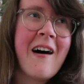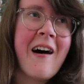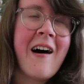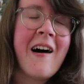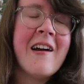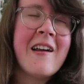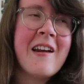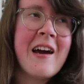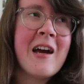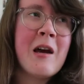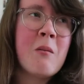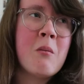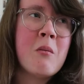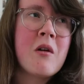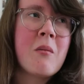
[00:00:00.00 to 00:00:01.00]
I
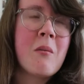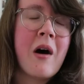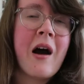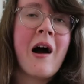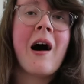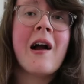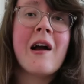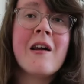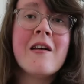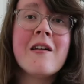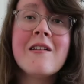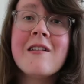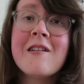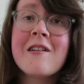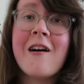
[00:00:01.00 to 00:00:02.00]
named my
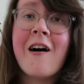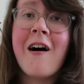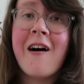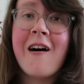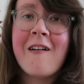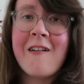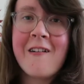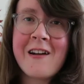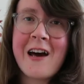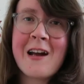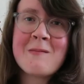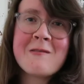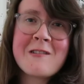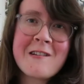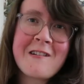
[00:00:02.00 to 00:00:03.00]
island on
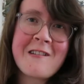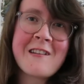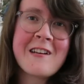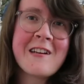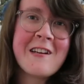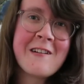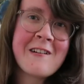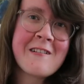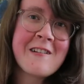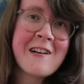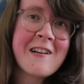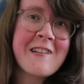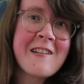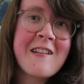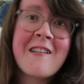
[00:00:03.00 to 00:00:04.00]
Animal Crossing New
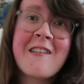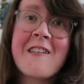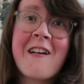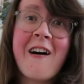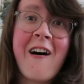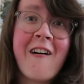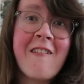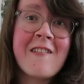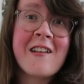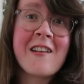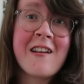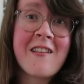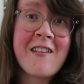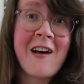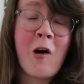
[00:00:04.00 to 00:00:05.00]
Horizons after
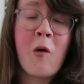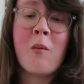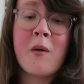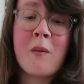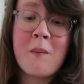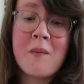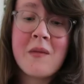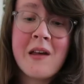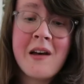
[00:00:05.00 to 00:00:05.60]
this album.